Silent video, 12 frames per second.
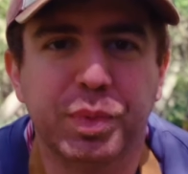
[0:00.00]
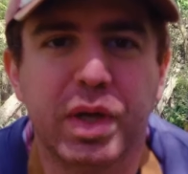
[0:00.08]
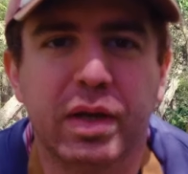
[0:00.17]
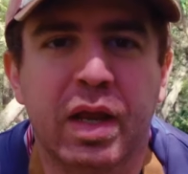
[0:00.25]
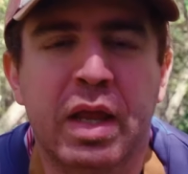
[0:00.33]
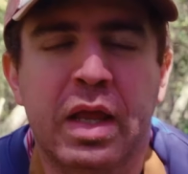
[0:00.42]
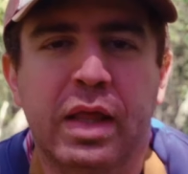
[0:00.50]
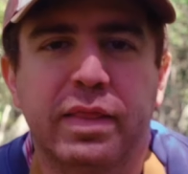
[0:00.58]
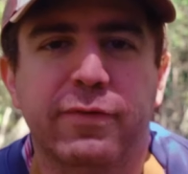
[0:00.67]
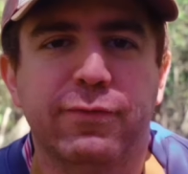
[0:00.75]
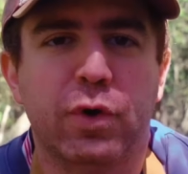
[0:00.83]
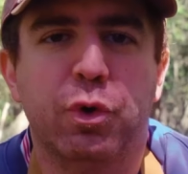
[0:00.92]
But
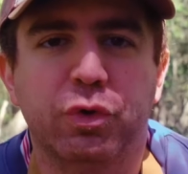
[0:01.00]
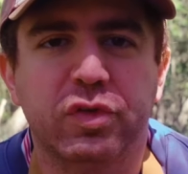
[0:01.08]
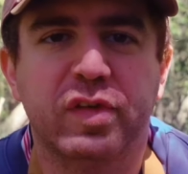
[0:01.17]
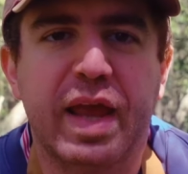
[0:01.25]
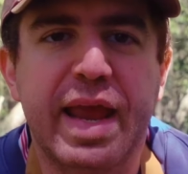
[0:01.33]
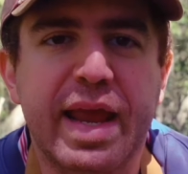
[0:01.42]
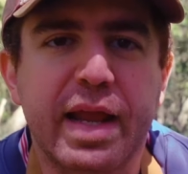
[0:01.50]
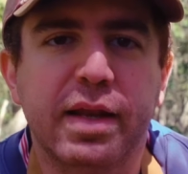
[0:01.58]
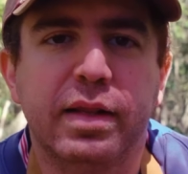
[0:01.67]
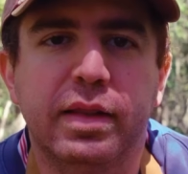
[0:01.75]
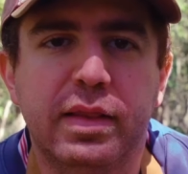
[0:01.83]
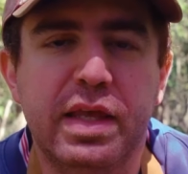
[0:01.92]
the photos
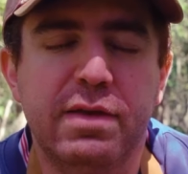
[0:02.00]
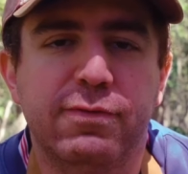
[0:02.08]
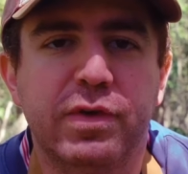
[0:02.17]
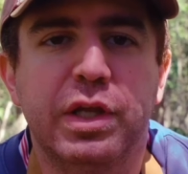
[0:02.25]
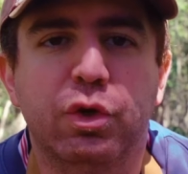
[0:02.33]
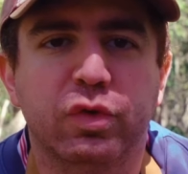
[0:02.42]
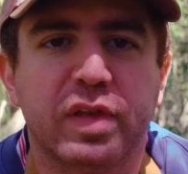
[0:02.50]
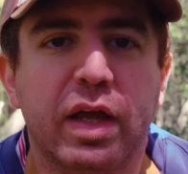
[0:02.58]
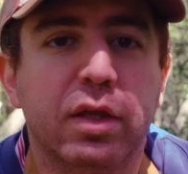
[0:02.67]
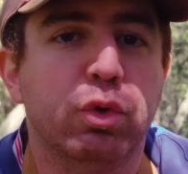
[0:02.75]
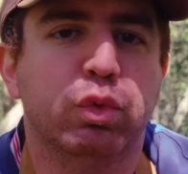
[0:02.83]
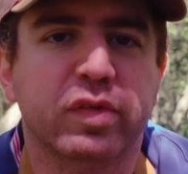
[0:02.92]
and the videos
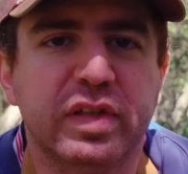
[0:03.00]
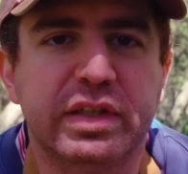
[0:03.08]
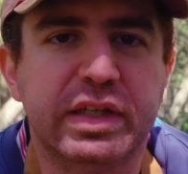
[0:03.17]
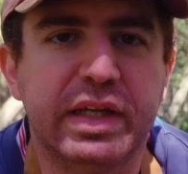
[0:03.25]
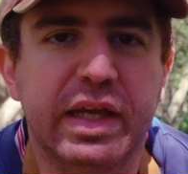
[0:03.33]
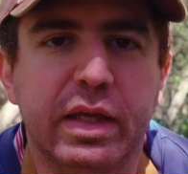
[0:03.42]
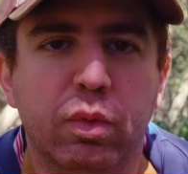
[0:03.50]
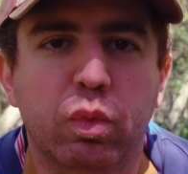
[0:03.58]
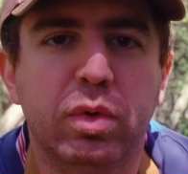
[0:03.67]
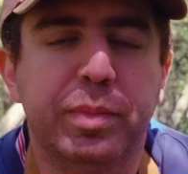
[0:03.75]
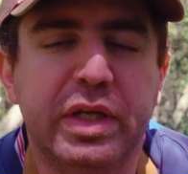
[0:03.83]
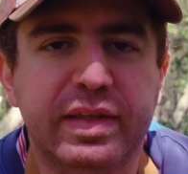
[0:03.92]
that you will see today
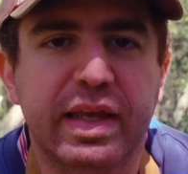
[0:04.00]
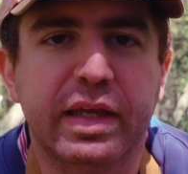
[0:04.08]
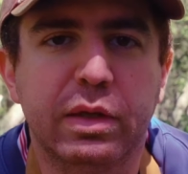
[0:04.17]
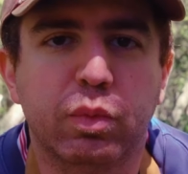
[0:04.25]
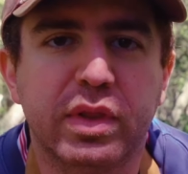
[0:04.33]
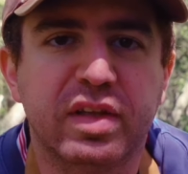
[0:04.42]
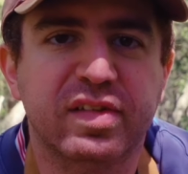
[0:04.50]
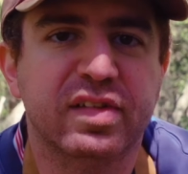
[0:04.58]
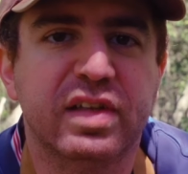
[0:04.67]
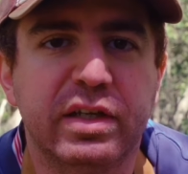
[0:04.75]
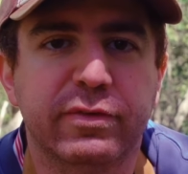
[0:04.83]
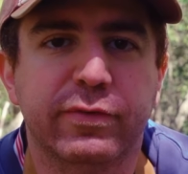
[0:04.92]
will be taken with the
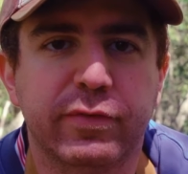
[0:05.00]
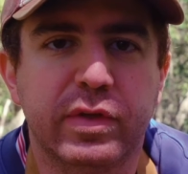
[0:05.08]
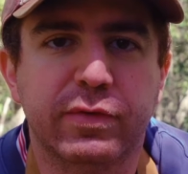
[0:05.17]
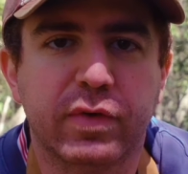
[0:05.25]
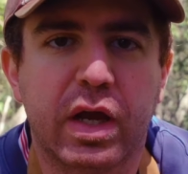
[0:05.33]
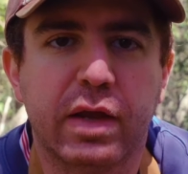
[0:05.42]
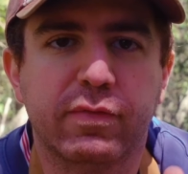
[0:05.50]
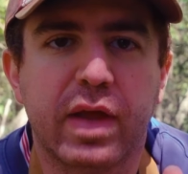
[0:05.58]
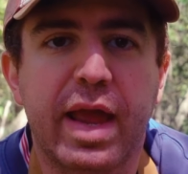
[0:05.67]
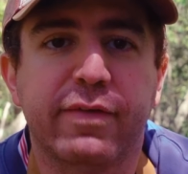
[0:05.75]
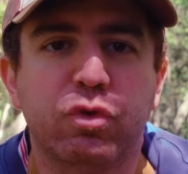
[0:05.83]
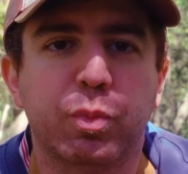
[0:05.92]
16-55
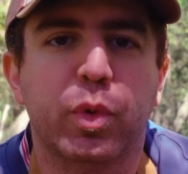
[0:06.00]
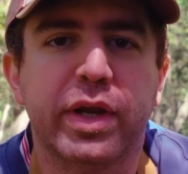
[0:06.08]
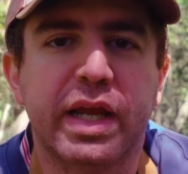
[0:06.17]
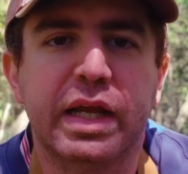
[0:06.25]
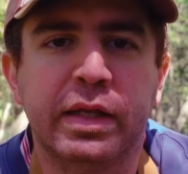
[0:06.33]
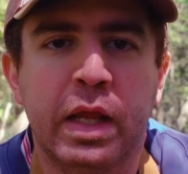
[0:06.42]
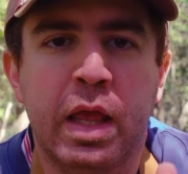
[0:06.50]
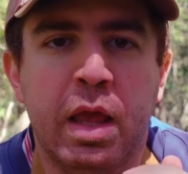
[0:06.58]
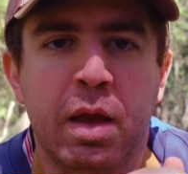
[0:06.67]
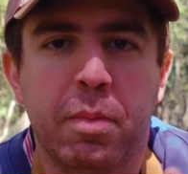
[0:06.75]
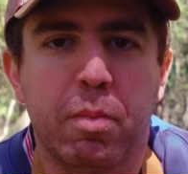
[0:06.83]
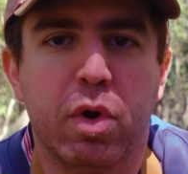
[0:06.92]
f2.8
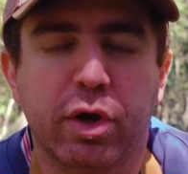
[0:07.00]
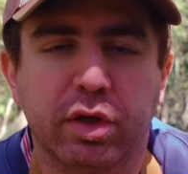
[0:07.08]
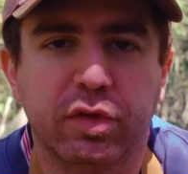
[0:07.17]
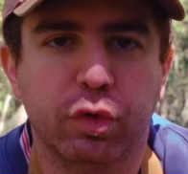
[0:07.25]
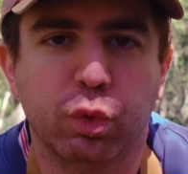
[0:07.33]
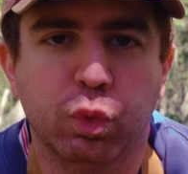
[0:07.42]
Mark II.